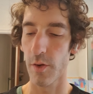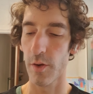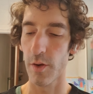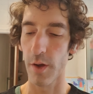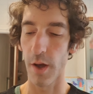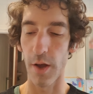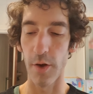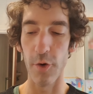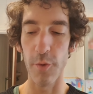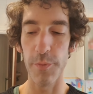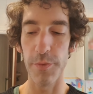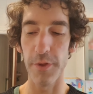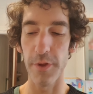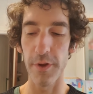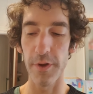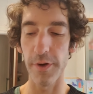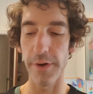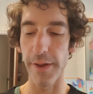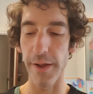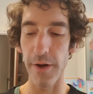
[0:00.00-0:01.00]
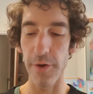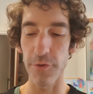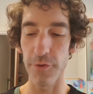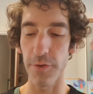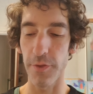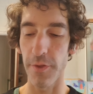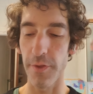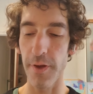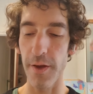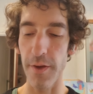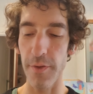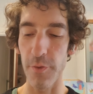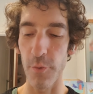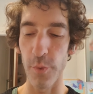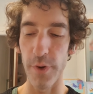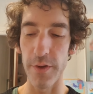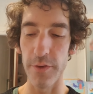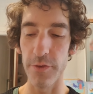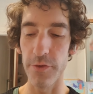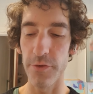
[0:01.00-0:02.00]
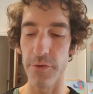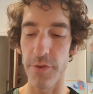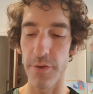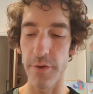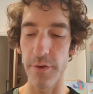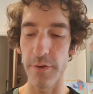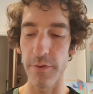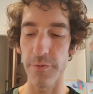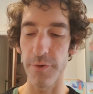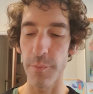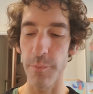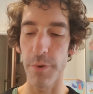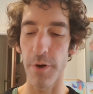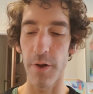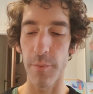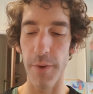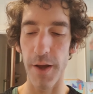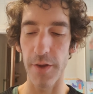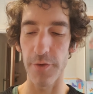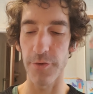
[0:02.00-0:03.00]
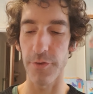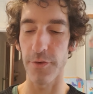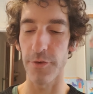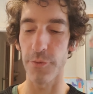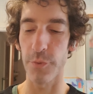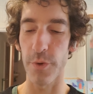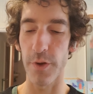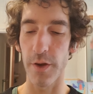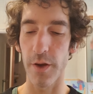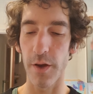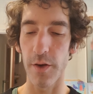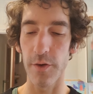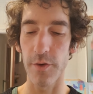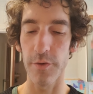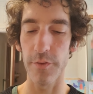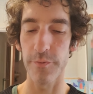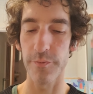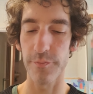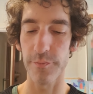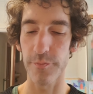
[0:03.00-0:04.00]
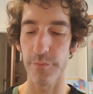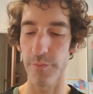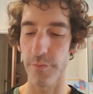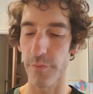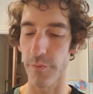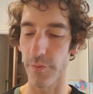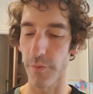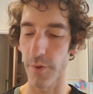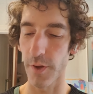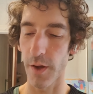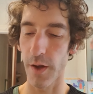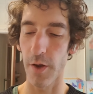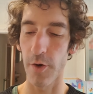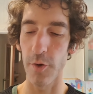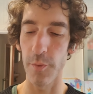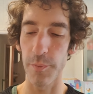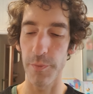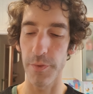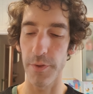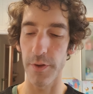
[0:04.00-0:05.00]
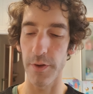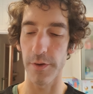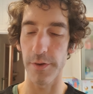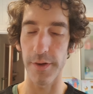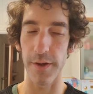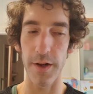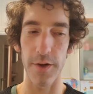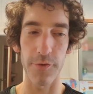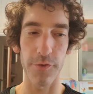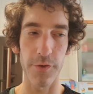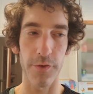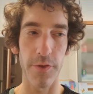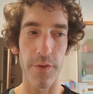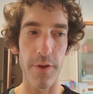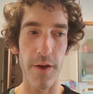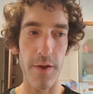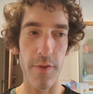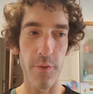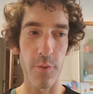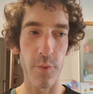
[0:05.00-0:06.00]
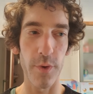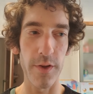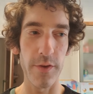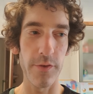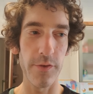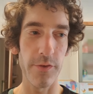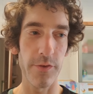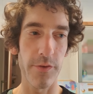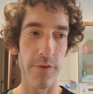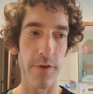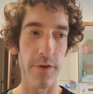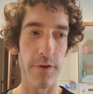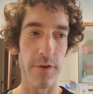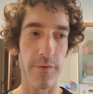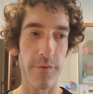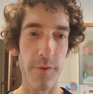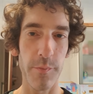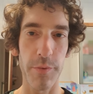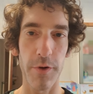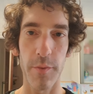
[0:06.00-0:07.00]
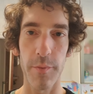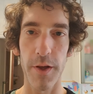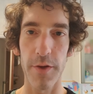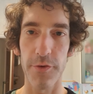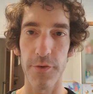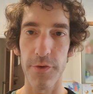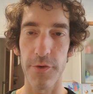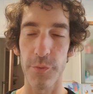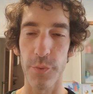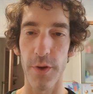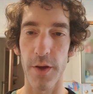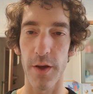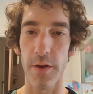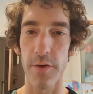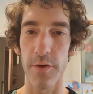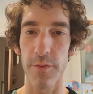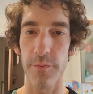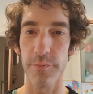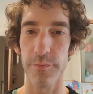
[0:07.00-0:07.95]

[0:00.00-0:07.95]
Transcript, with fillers: I hope the Real Sociedad wins the football match this weekend. I hope the Real Sociedad wins the football match this weekend.